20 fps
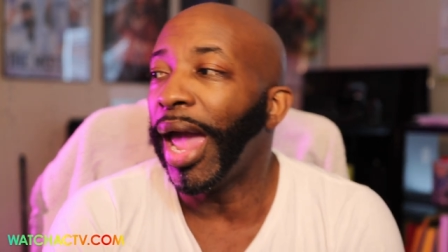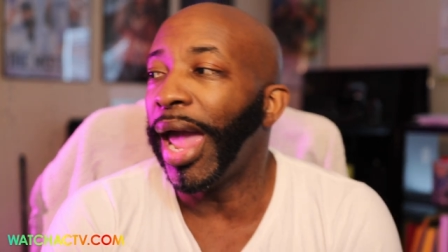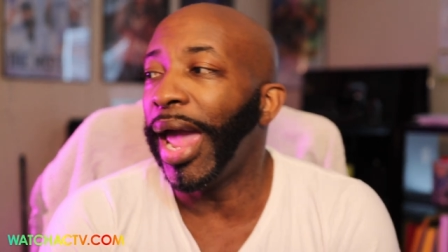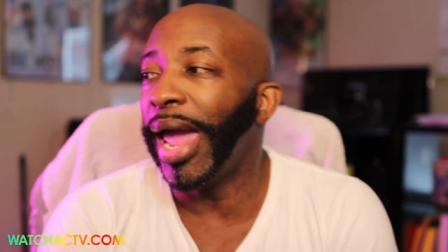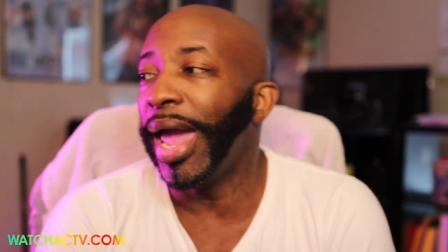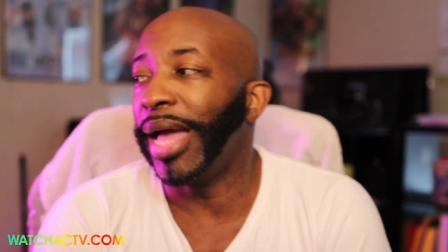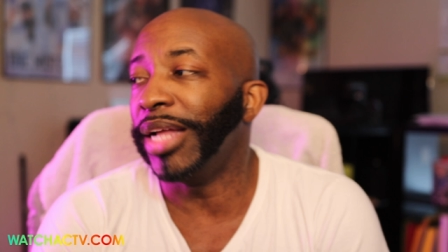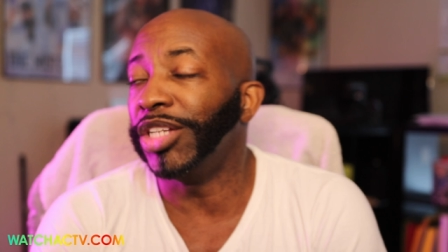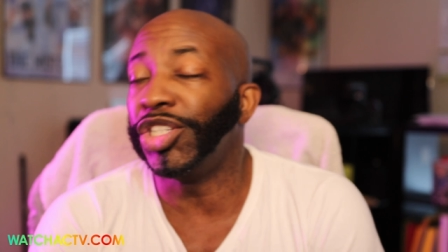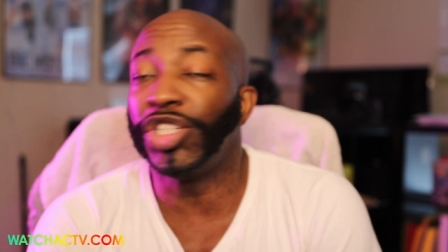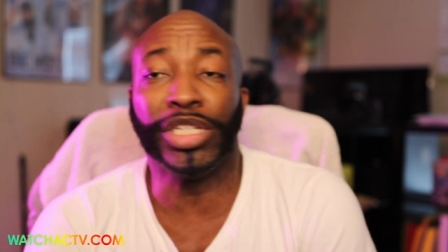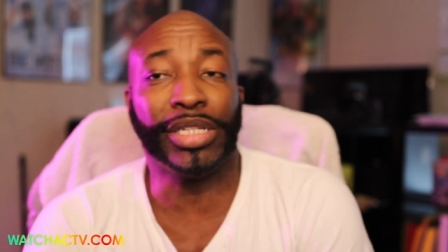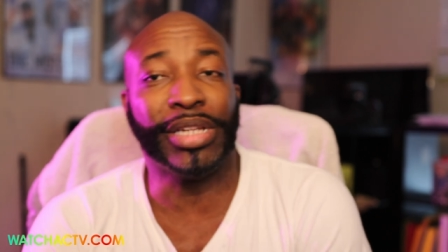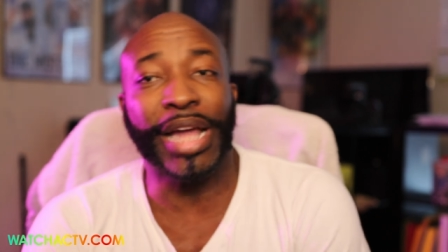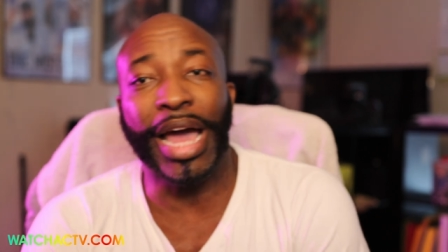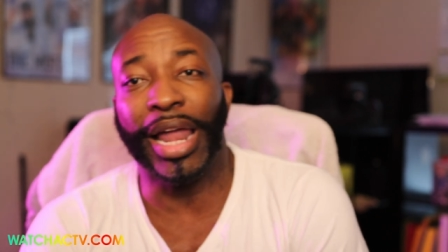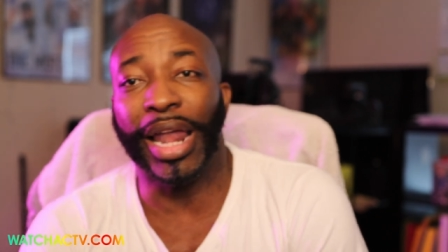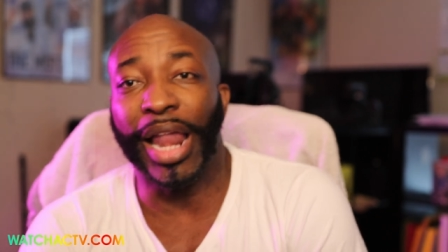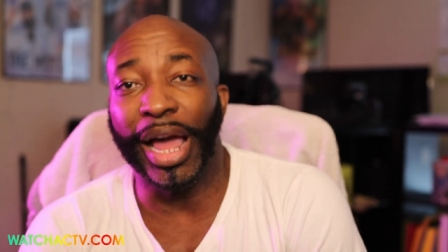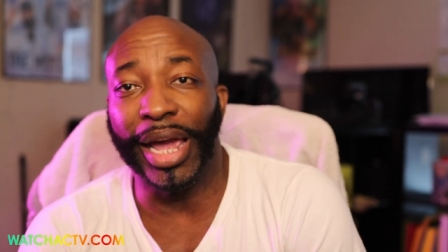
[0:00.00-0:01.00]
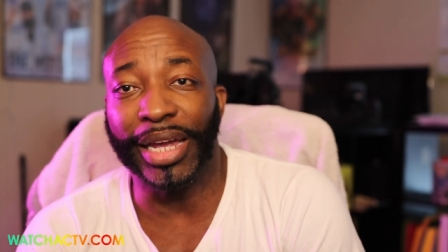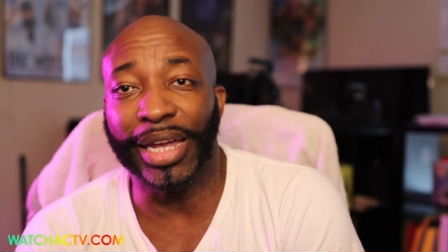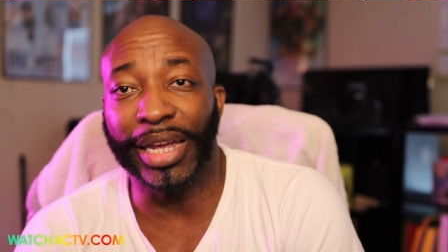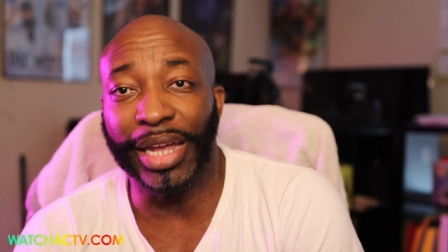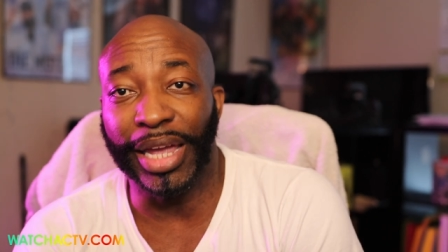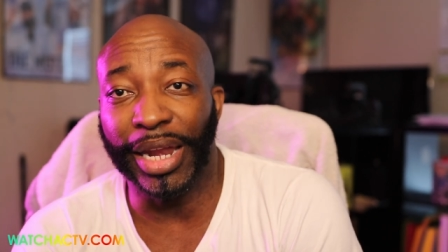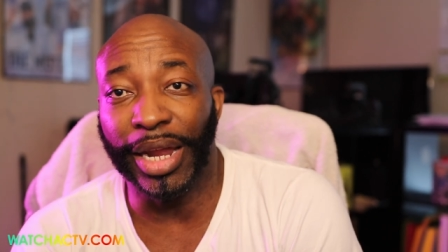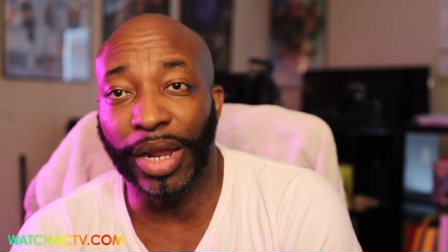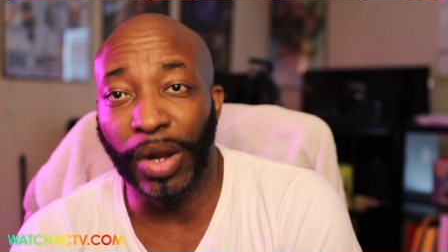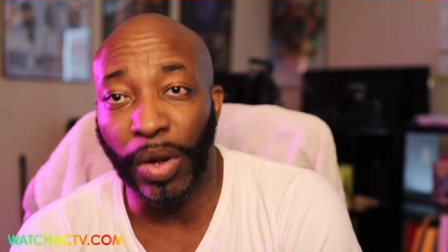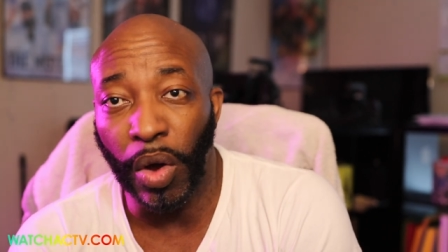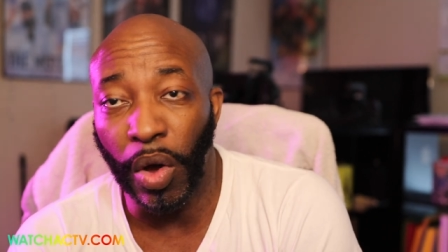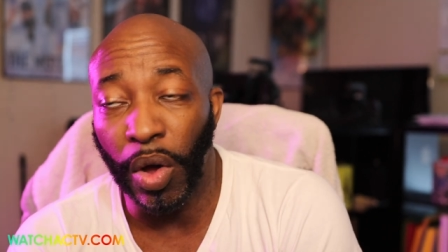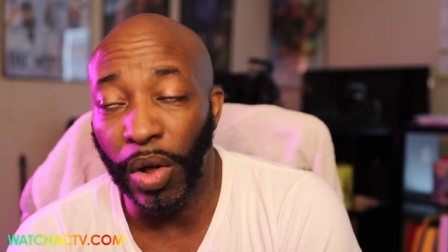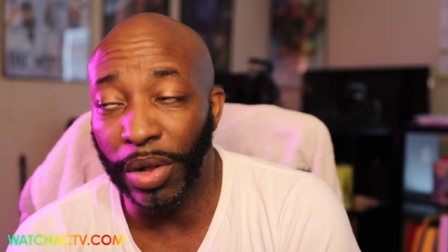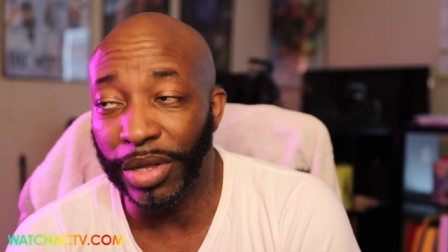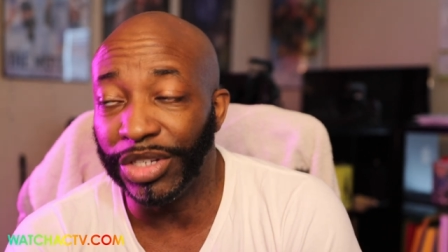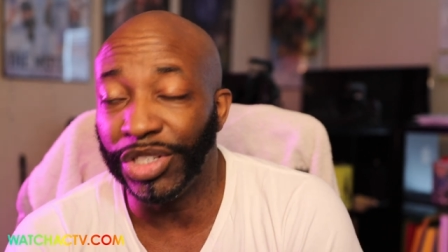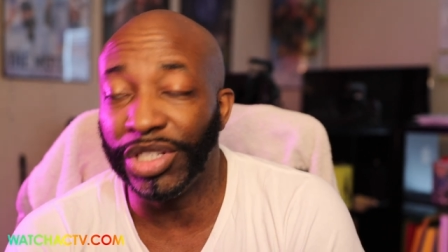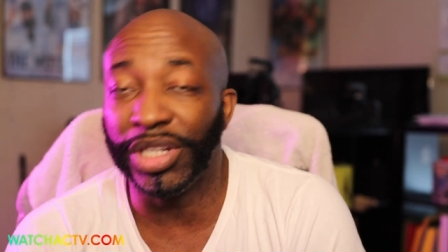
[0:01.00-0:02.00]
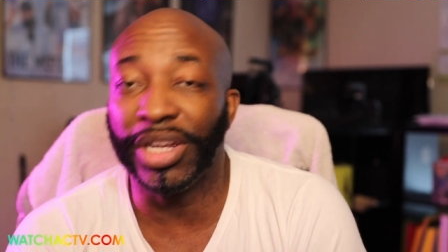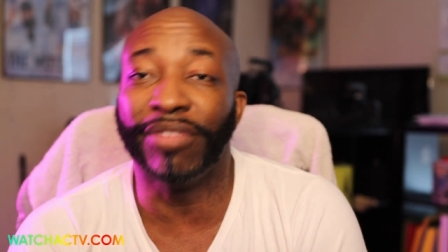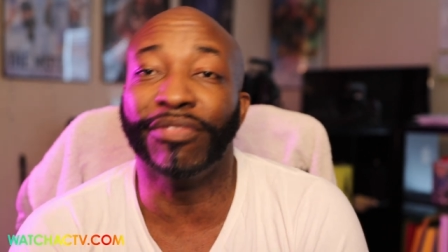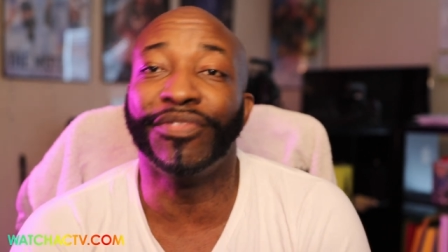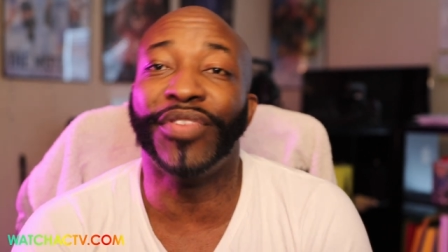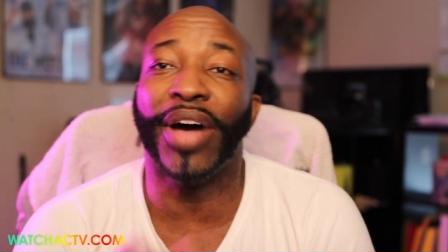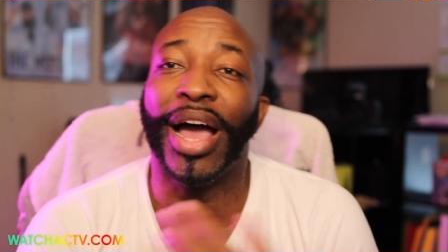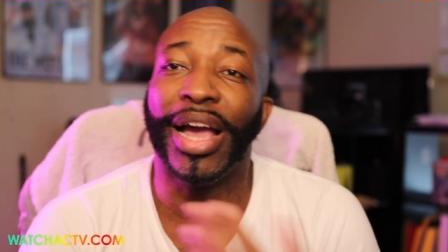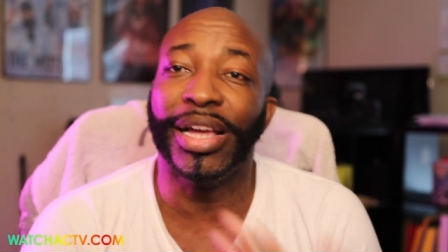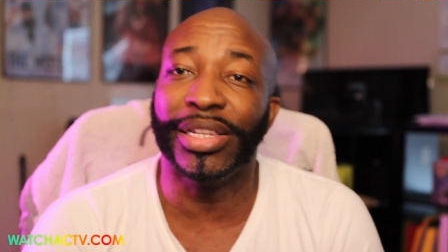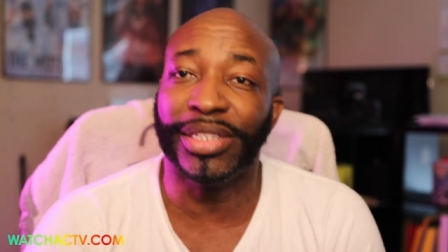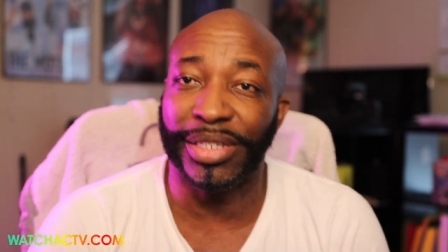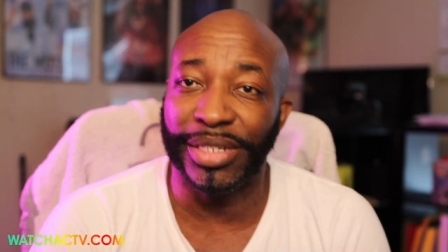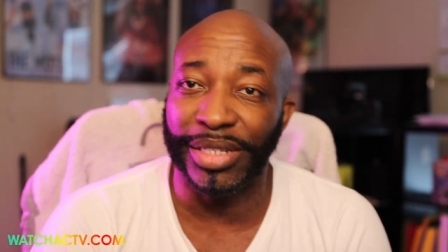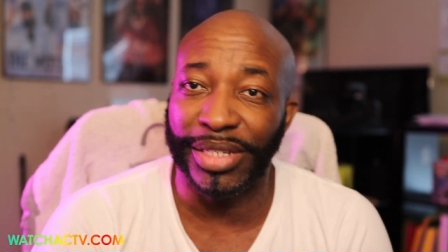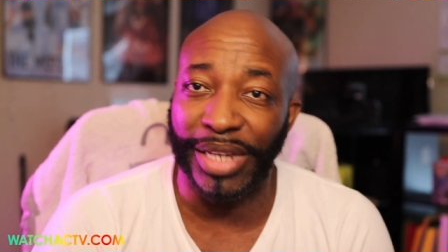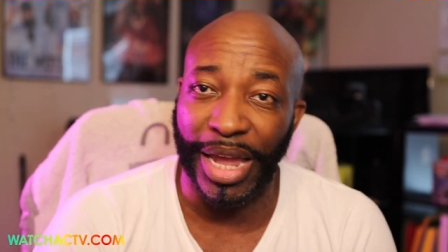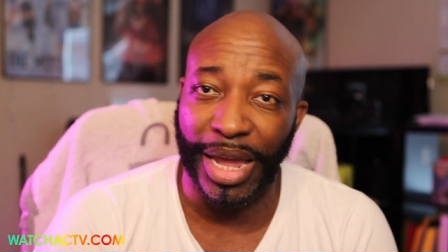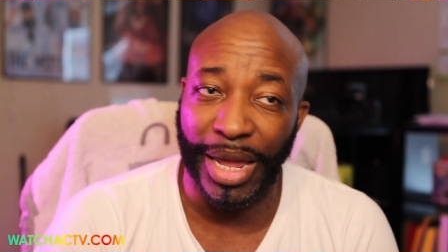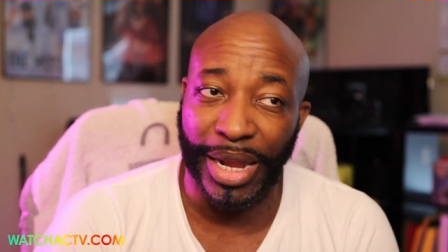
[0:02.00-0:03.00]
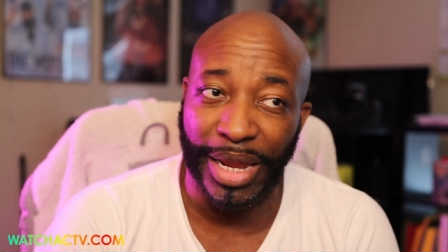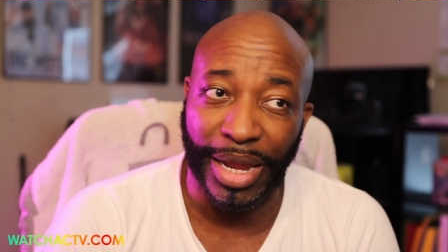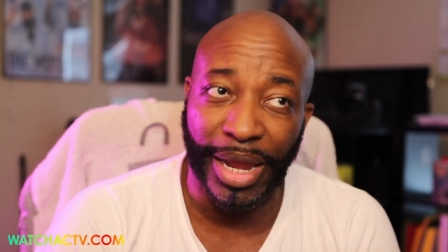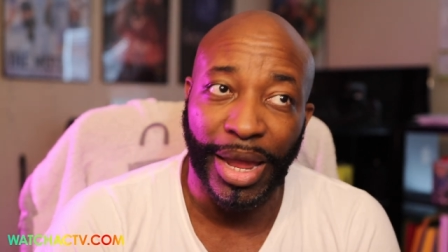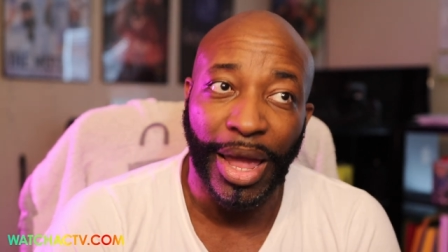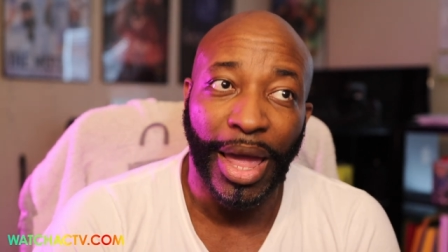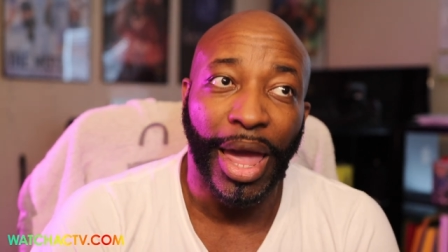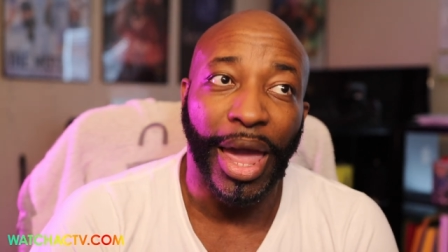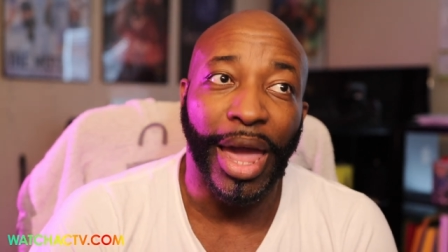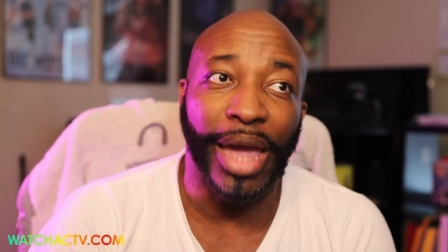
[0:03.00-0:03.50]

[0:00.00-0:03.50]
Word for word: and she's not liking it at all and she confides in danny